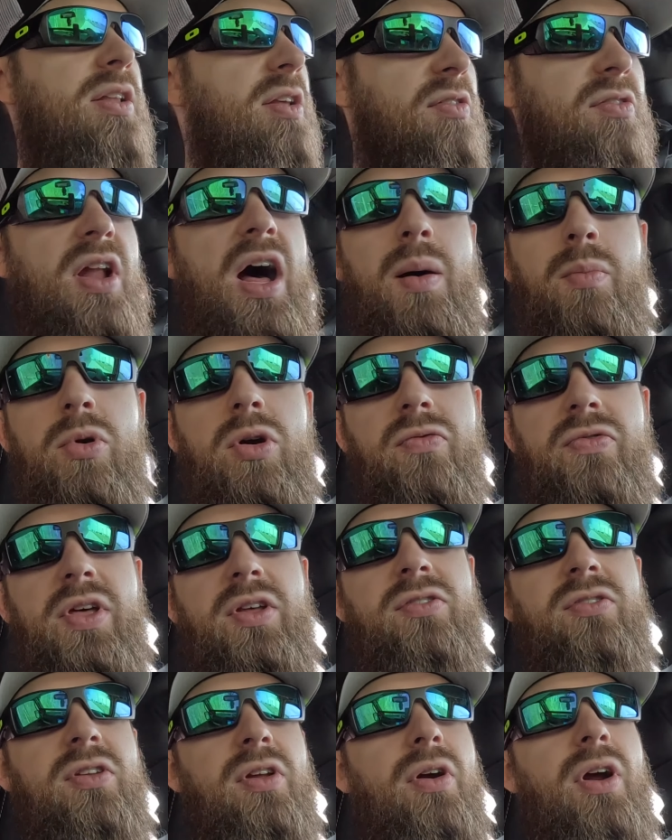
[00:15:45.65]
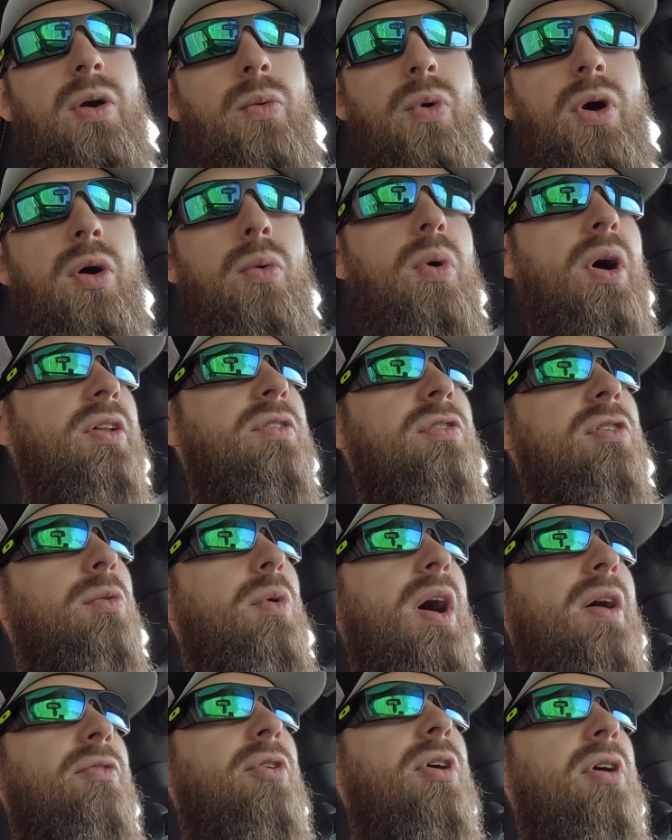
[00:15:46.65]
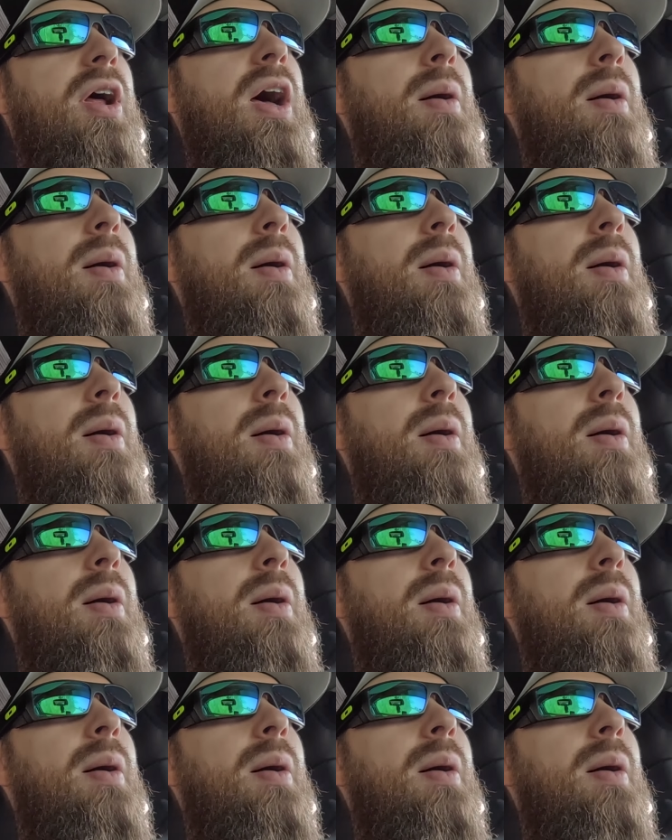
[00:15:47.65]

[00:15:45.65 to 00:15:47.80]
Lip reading: does not move this steering wheel whatsoever.